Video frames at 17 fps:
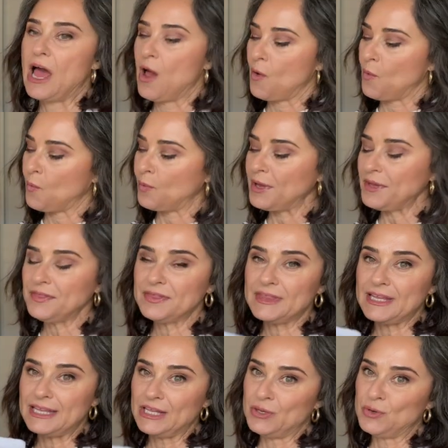with
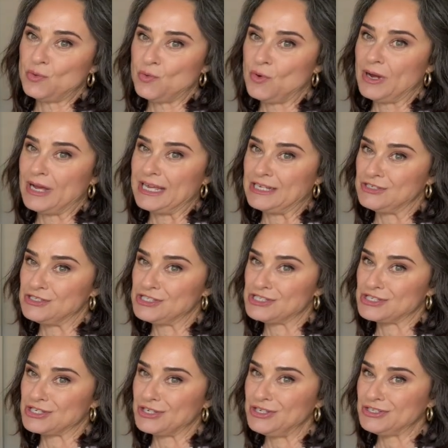the little
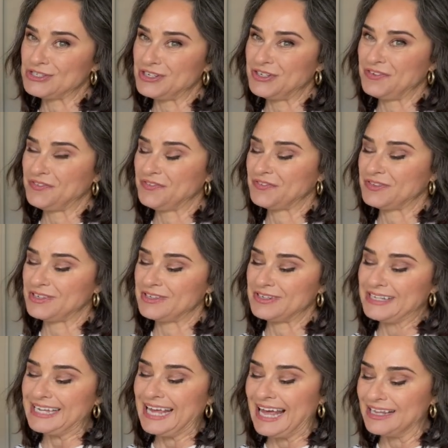insert of the
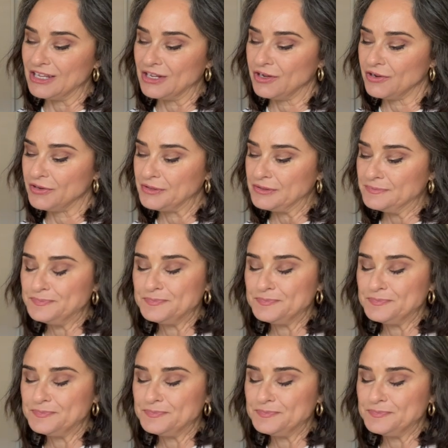calico